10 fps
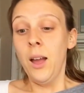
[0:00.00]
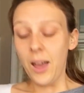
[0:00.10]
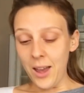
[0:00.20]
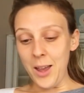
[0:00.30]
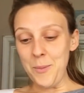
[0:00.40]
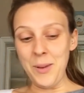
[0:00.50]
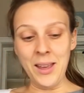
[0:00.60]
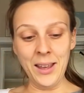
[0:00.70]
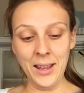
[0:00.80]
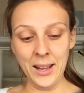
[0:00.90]

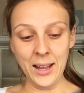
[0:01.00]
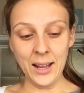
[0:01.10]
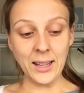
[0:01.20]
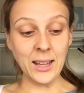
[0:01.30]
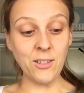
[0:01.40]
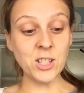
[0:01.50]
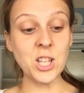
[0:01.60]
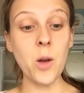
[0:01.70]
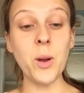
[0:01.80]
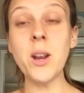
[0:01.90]

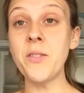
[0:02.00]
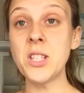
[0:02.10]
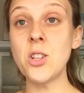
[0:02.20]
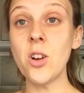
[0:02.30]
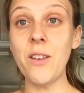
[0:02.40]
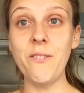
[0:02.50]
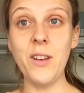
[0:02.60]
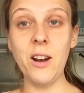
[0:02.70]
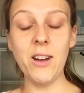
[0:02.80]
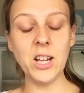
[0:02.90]
So another stocking
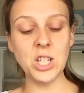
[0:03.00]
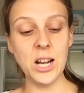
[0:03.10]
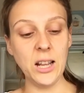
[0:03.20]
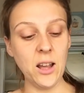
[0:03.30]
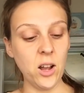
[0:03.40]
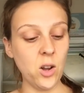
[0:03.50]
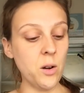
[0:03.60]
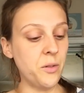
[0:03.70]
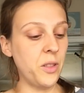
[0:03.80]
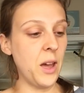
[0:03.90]
filler actually that I
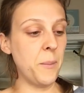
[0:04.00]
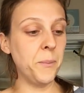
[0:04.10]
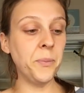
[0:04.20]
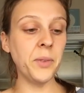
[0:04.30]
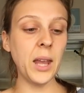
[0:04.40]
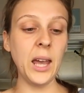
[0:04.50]
got for them